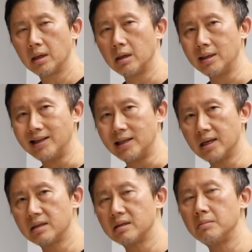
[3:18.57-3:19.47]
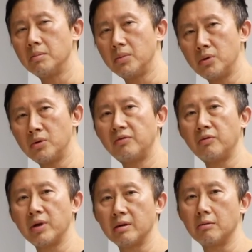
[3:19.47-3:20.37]
It doesn't move
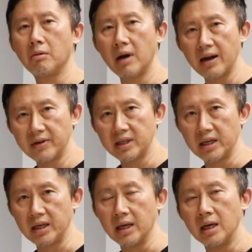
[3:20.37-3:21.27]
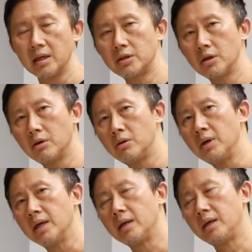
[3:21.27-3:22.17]
with gravity. So
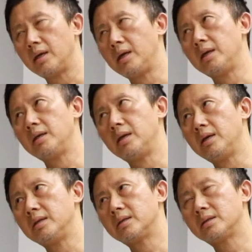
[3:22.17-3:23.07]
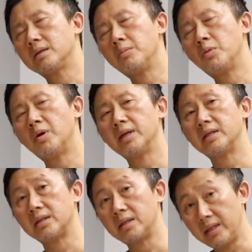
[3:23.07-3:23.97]
it is somewhat
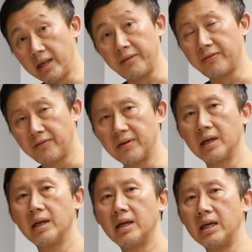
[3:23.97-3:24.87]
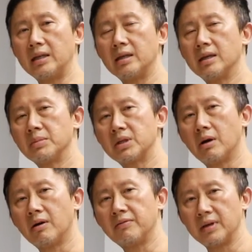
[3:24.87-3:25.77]
stiff in terms
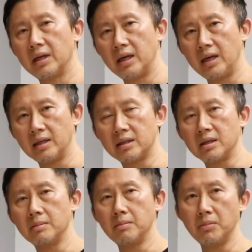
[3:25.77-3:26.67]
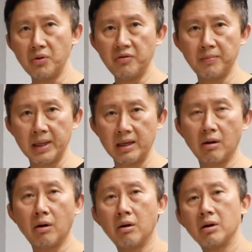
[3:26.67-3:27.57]
of its movement,
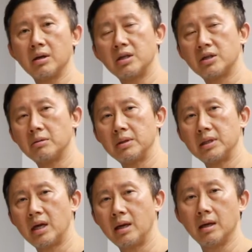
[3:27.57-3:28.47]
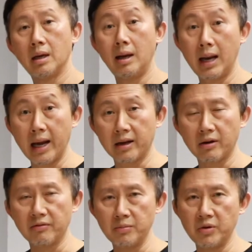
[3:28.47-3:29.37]
or shall we say lack
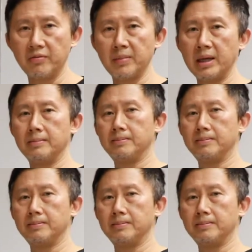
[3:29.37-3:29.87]
of movement.